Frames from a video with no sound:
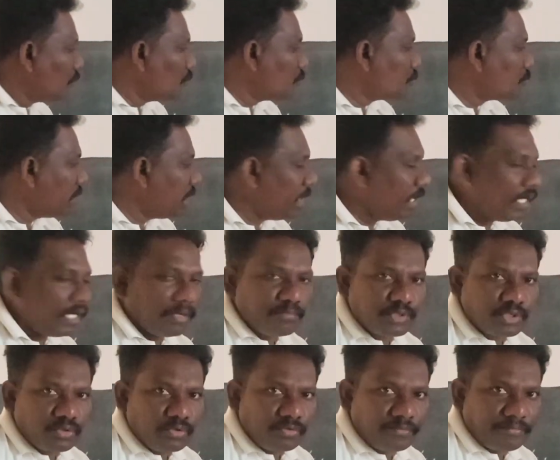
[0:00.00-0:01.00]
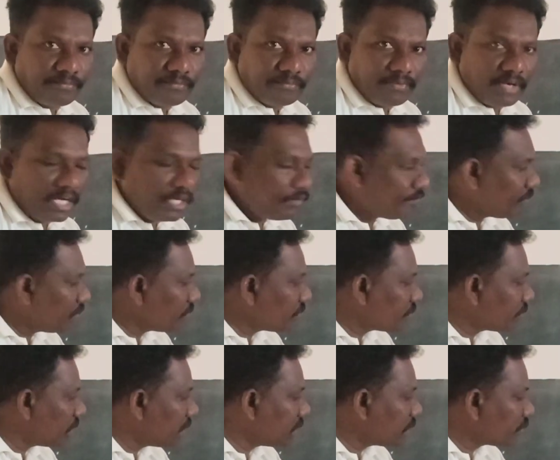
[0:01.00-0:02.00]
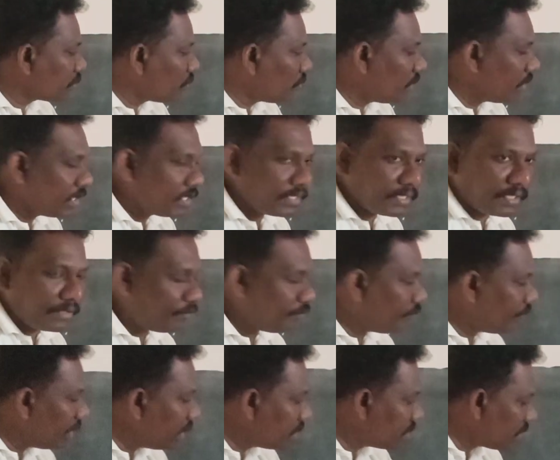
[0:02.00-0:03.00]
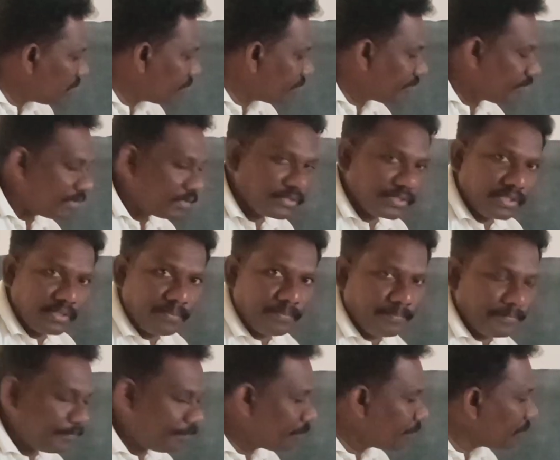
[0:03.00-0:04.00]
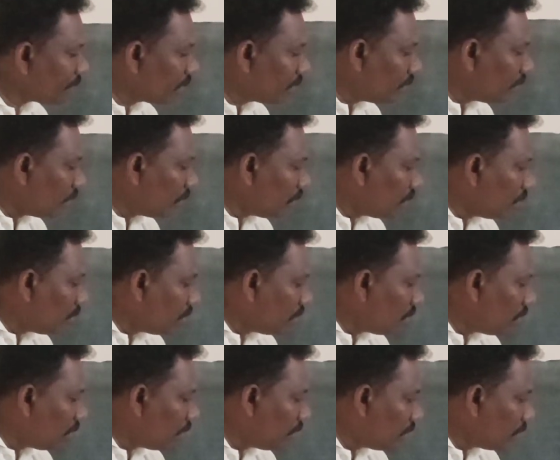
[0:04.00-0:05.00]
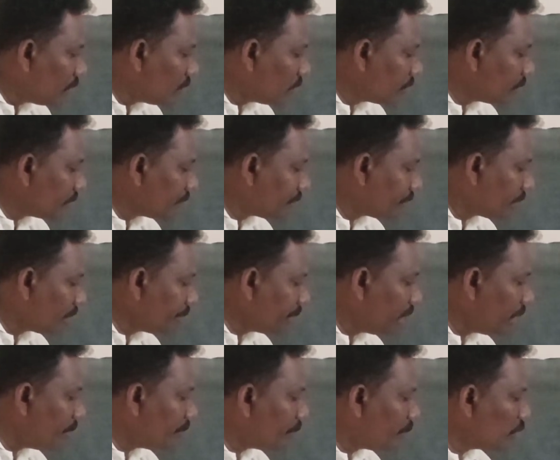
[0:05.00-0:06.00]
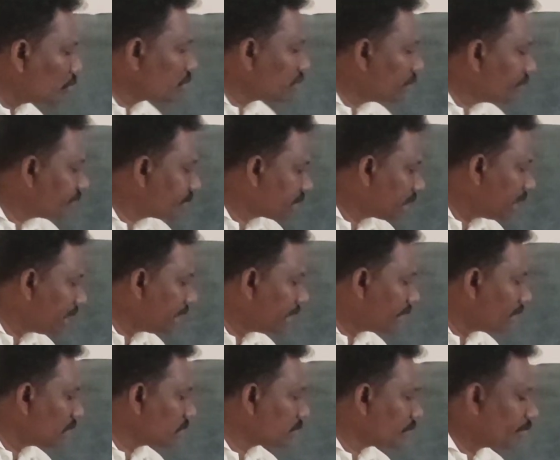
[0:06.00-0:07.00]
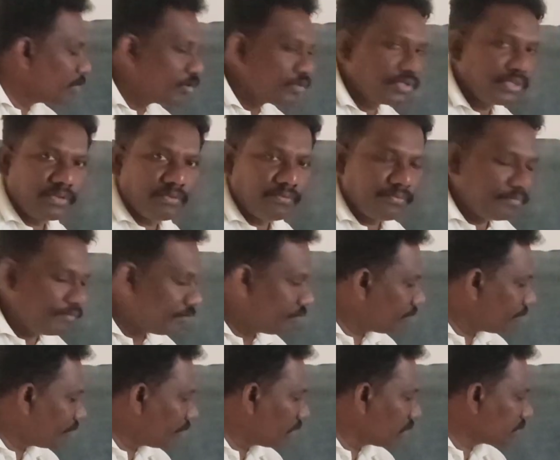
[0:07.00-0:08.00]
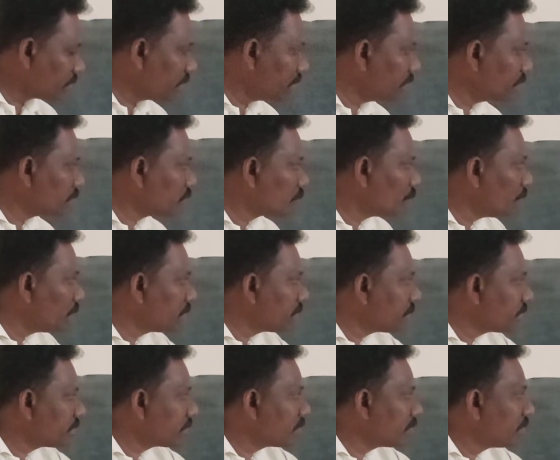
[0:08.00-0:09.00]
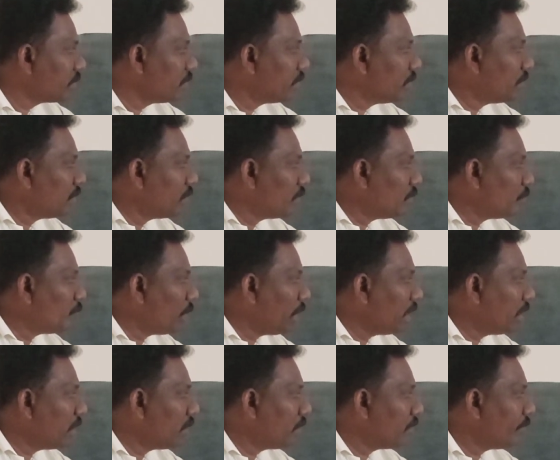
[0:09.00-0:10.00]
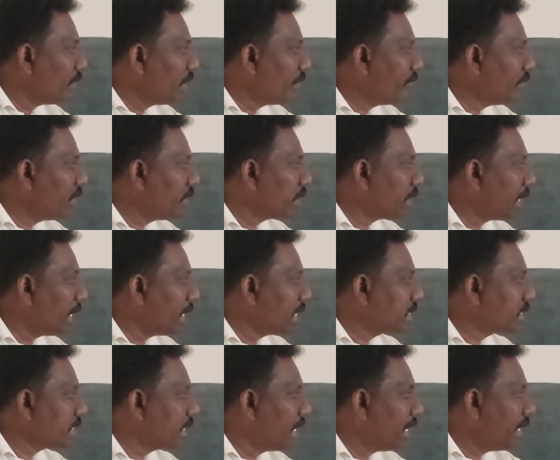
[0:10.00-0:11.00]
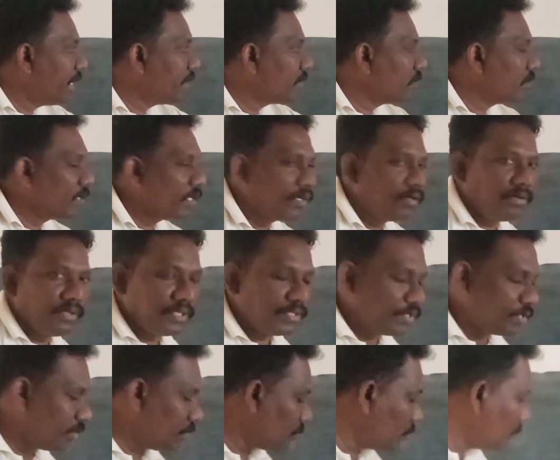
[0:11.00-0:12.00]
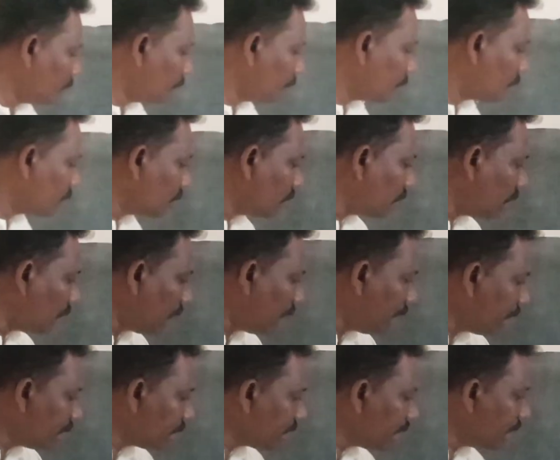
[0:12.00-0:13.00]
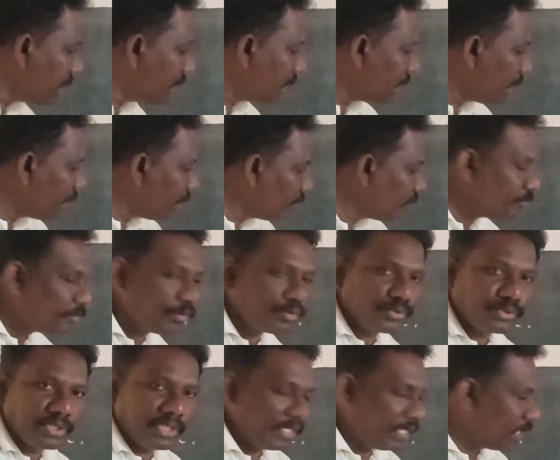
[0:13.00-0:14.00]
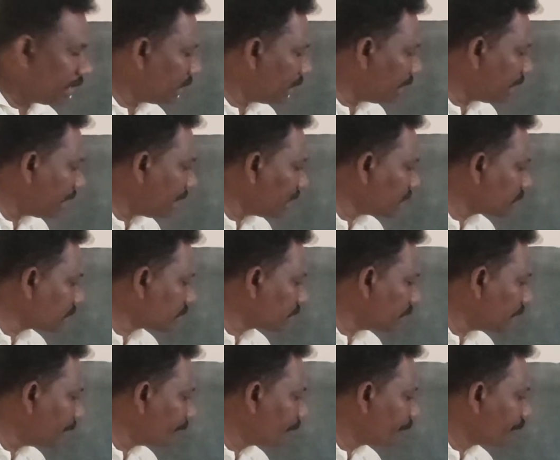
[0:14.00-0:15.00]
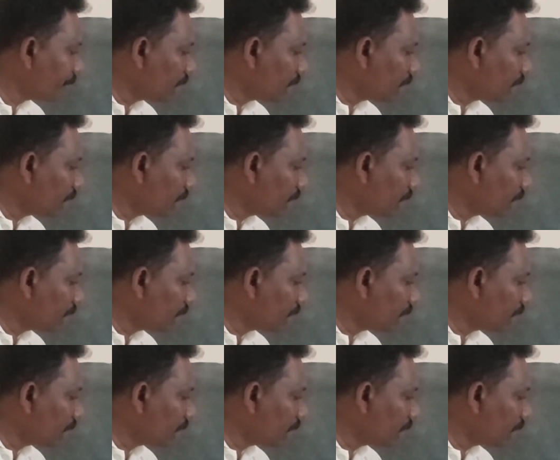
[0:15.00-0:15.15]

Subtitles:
Usually an absolute value function is called as a V-shaped function. From the positive side, it has a positive function, so which is whenever x greater than or equal to 0, and at the negative portion it takes the